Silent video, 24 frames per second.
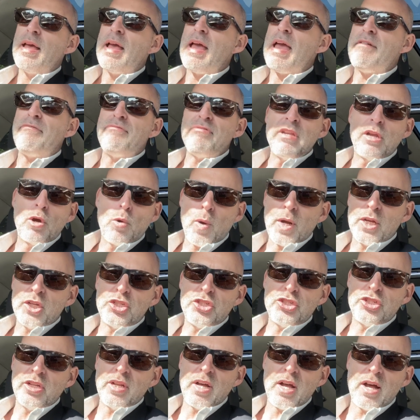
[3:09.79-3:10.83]
Every
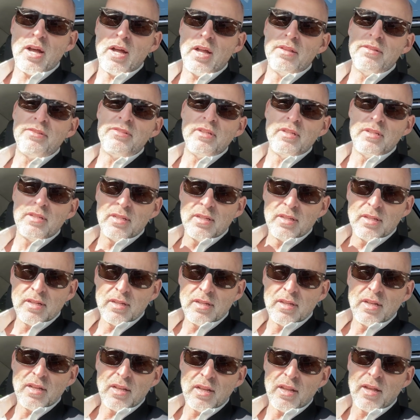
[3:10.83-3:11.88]
question answered
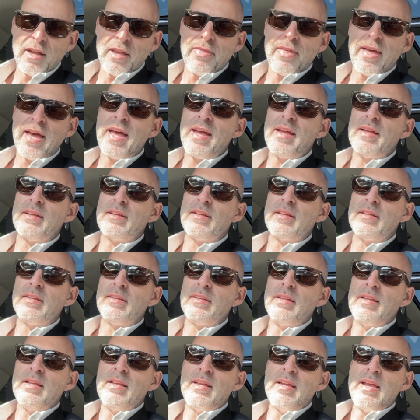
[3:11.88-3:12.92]
like that.
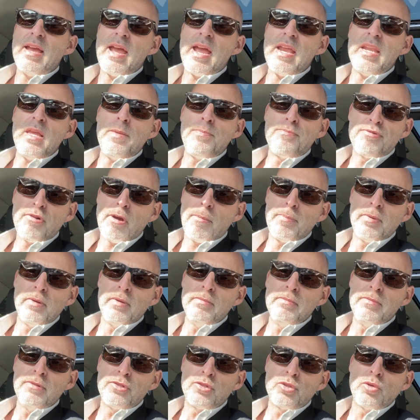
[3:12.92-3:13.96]
Any
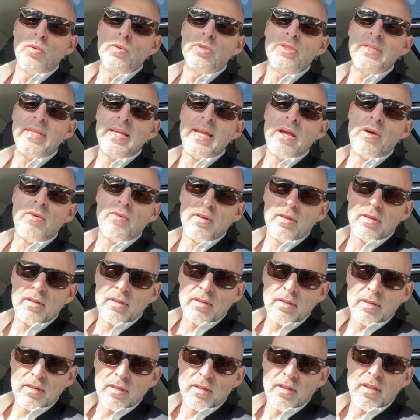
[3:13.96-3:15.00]
problems sorted out
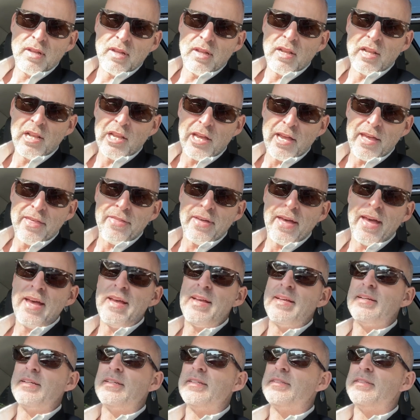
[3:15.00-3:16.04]
like that.